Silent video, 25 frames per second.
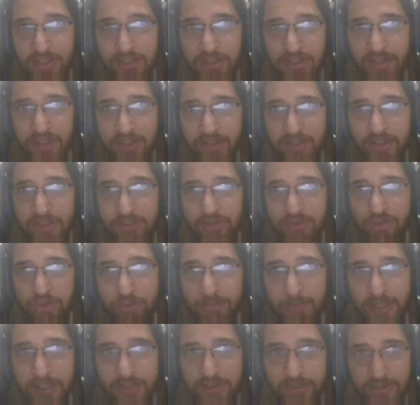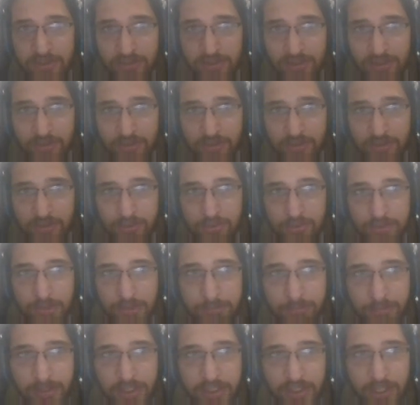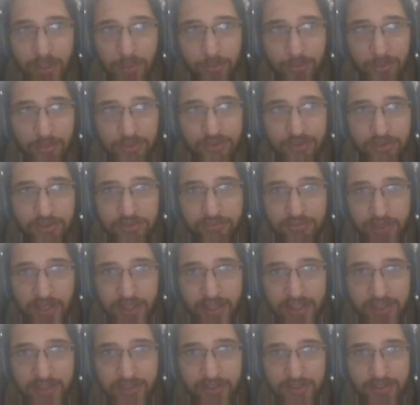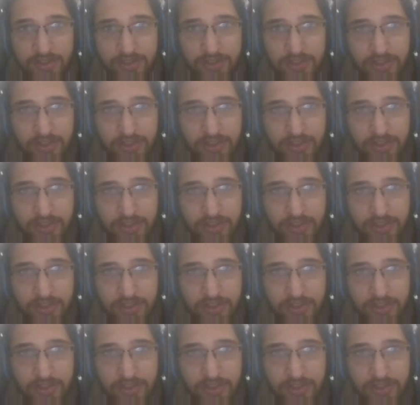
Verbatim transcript: It contains two pages. So simply download this file here